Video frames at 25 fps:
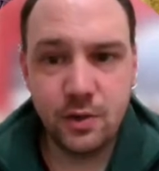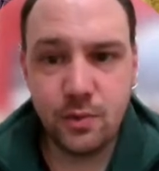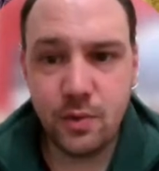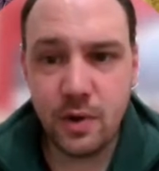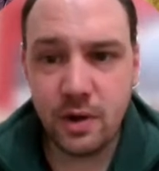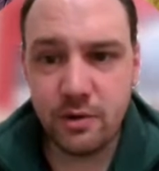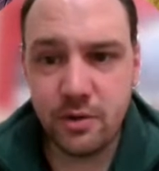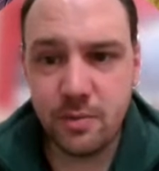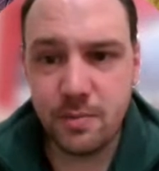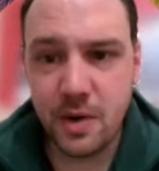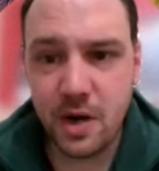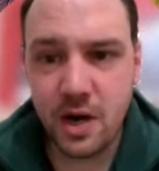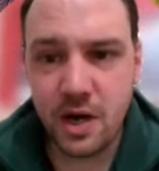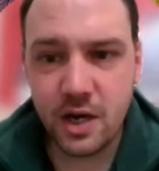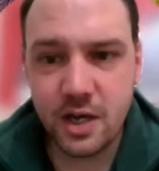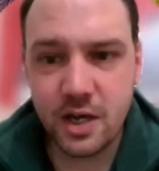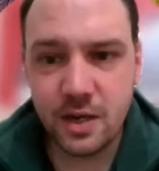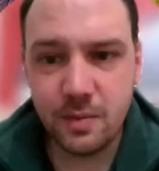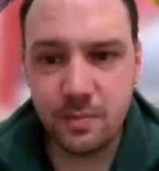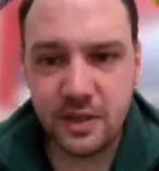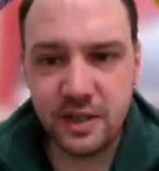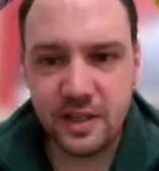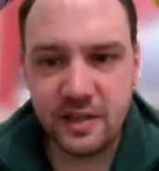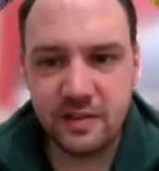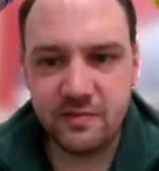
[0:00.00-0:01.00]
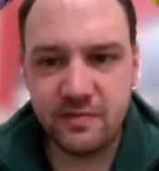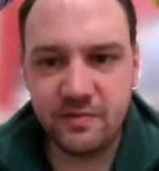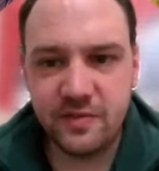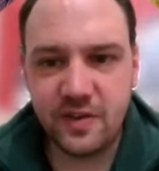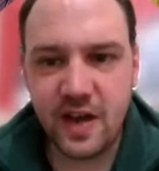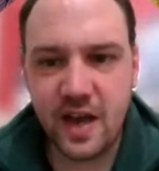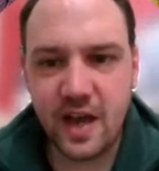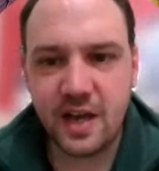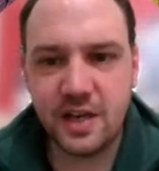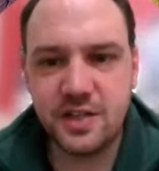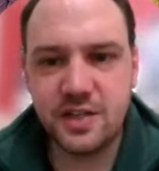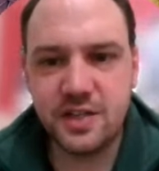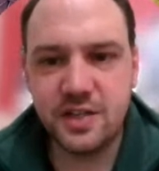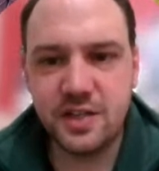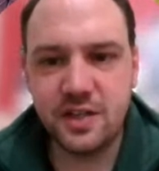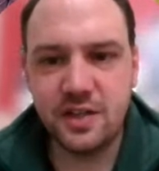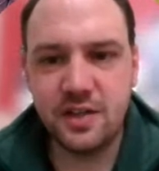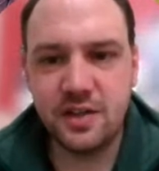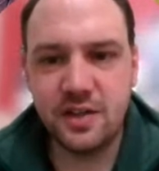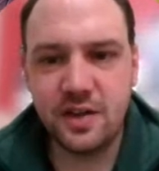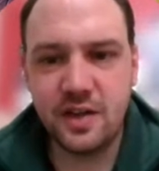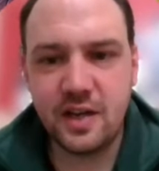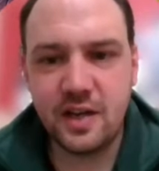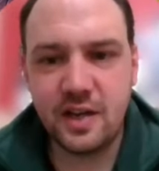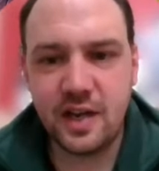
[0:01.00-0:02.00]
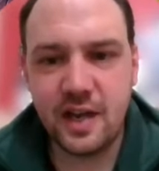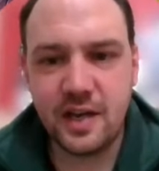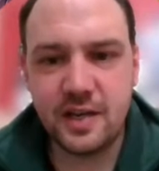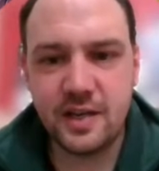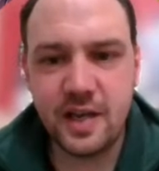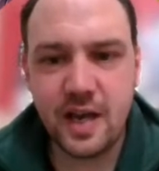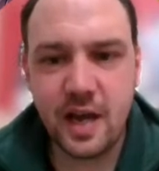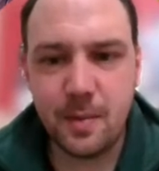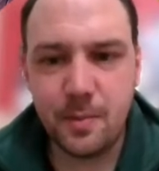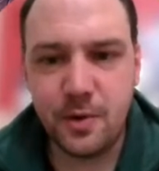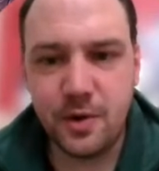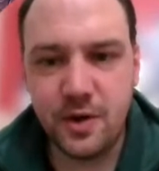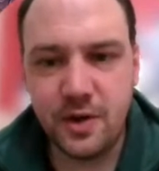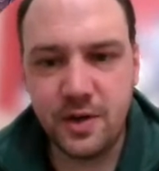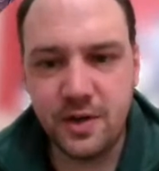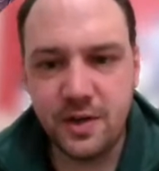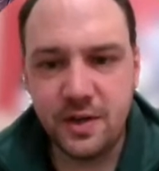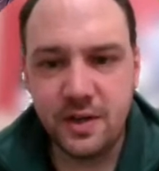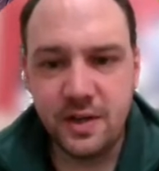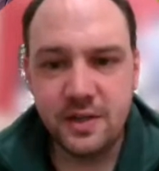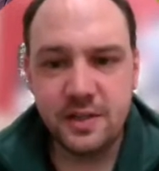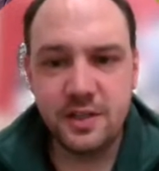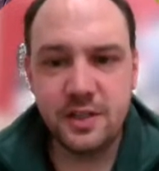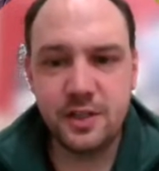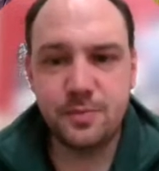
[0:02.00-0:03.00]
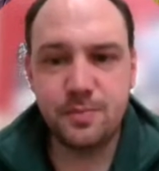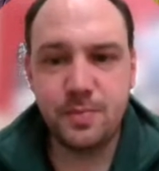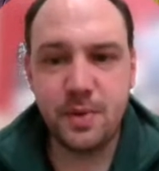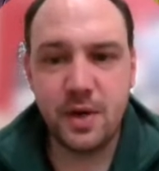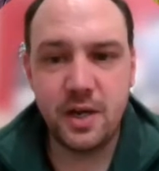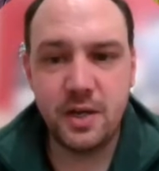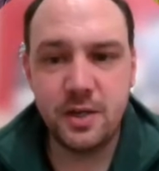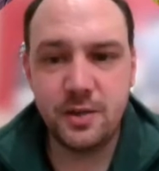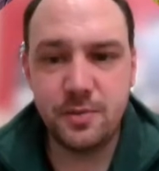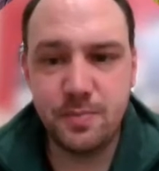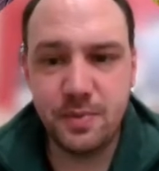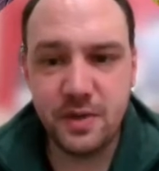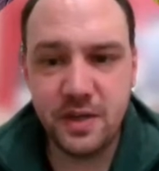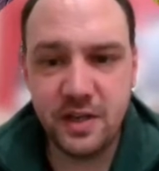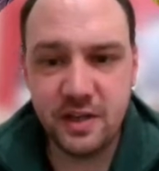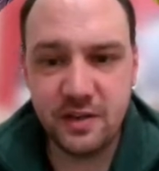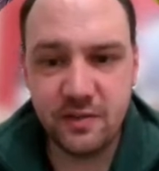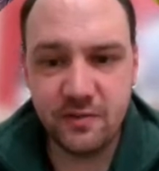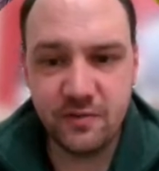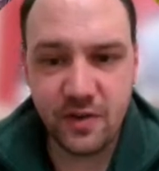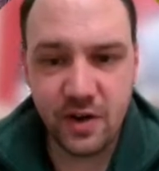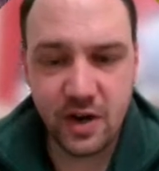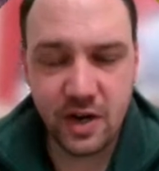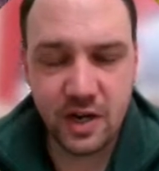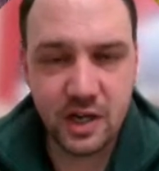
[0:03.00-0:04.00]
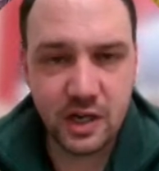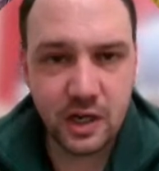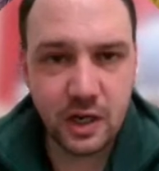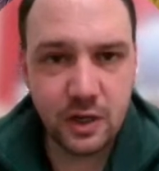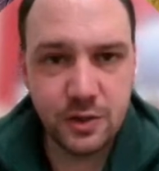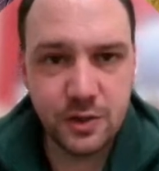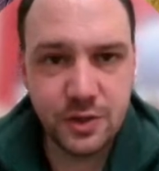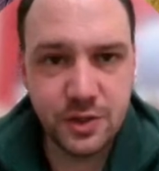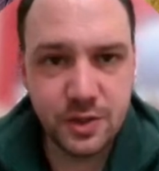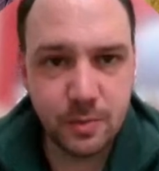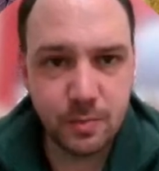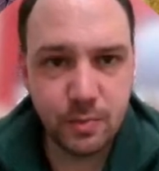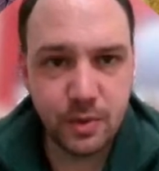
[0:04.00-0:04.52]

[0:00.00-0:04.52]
Quite remarkably, in fact, the Clan Cameron, despite being very close